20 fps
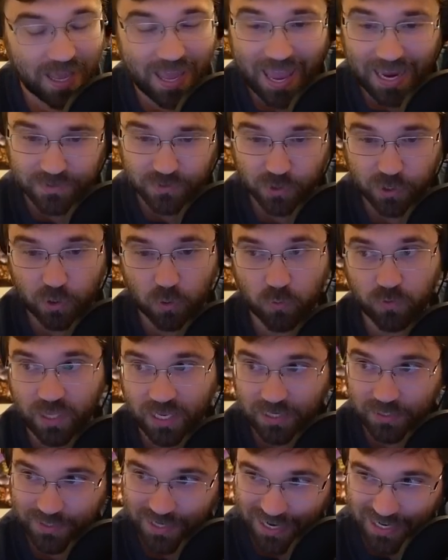Execute
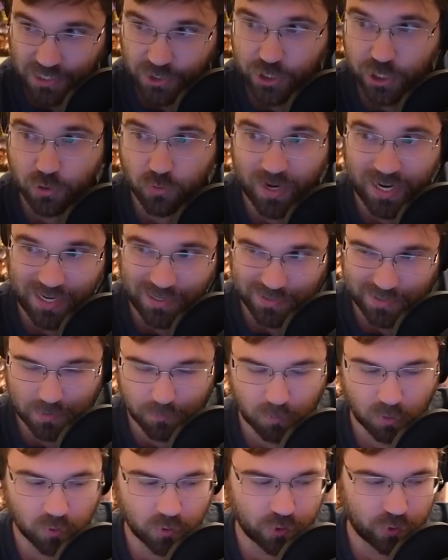that is kind of generating
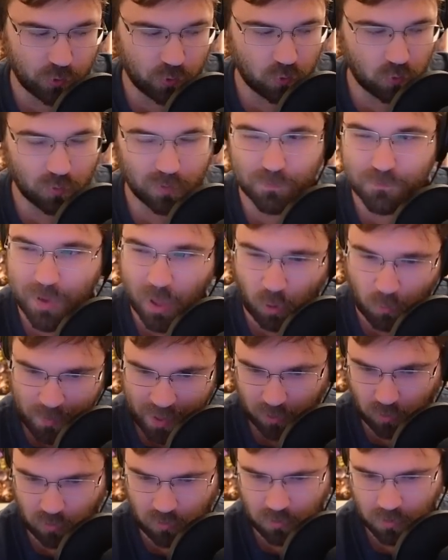similar to
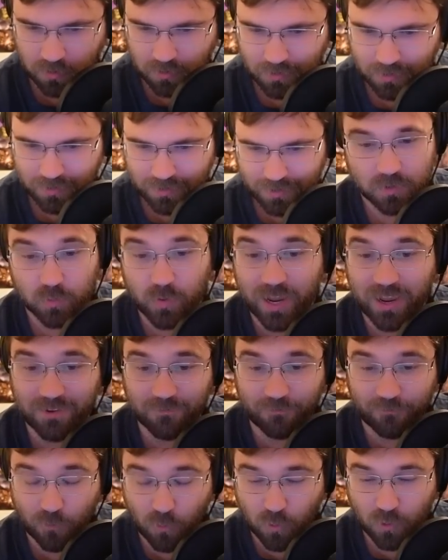Melmetal. So a
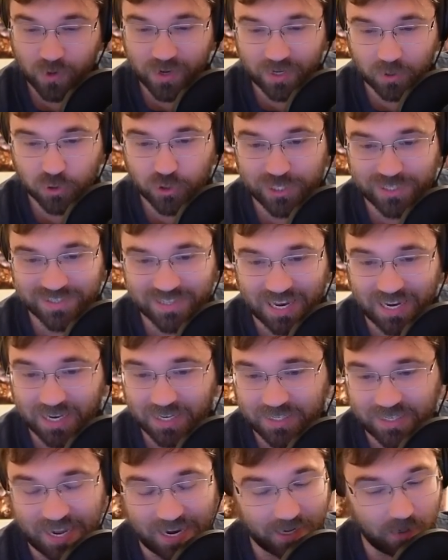4 energy
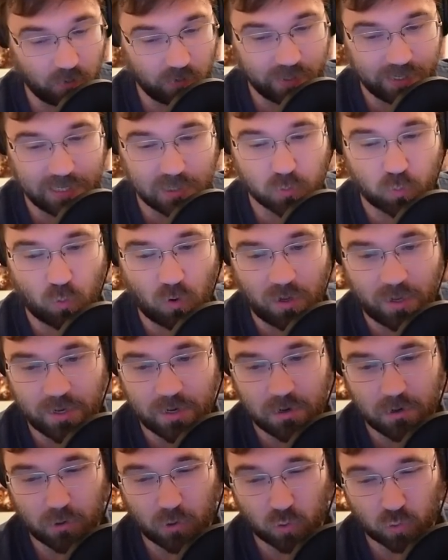psychic attack. It only needs
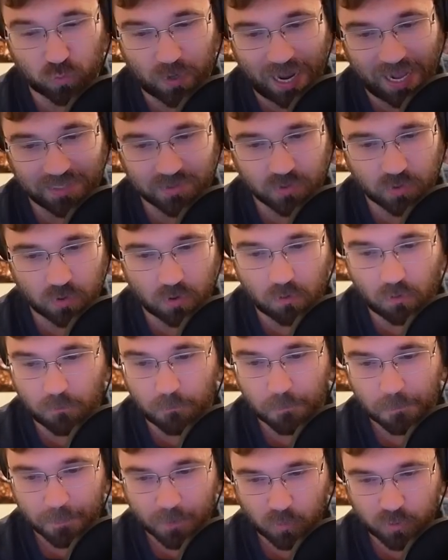1 grass though,
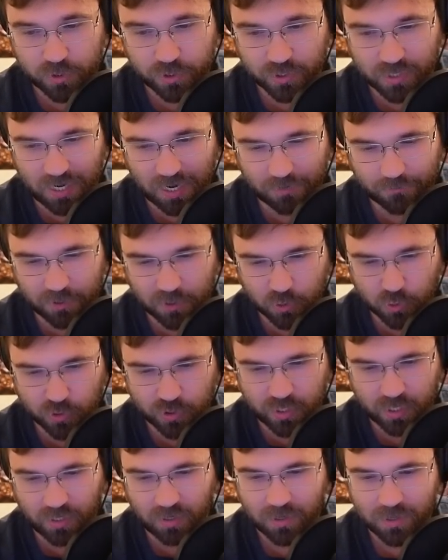which is kind of
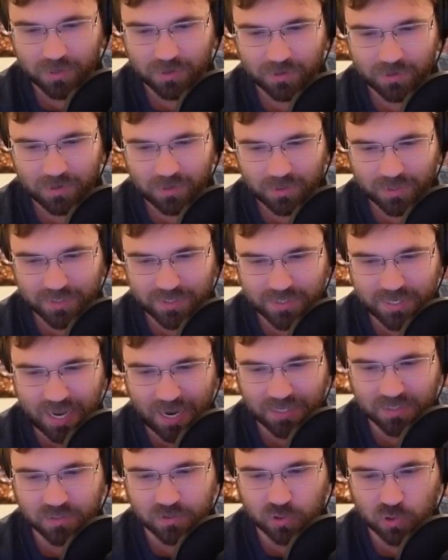interesting. This
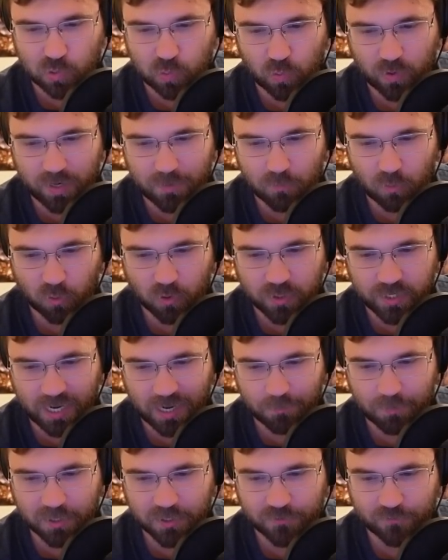attack does 20 more
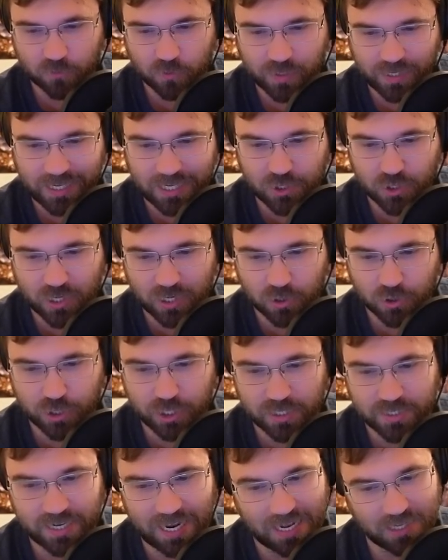damage for each
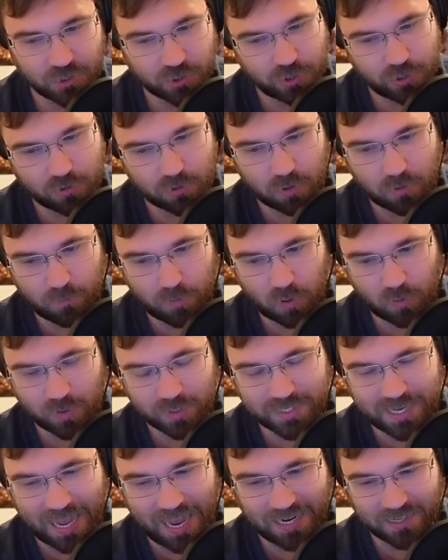energy attached to your
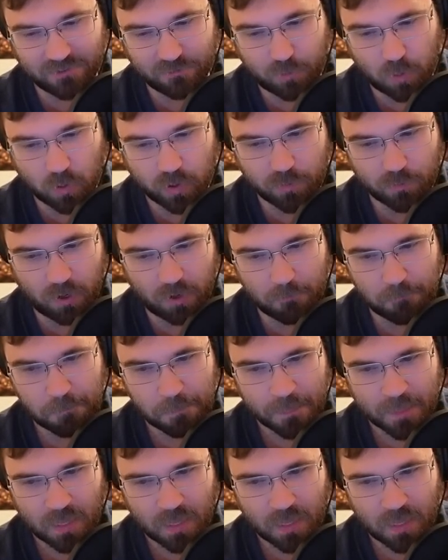opponent's active Pokemon.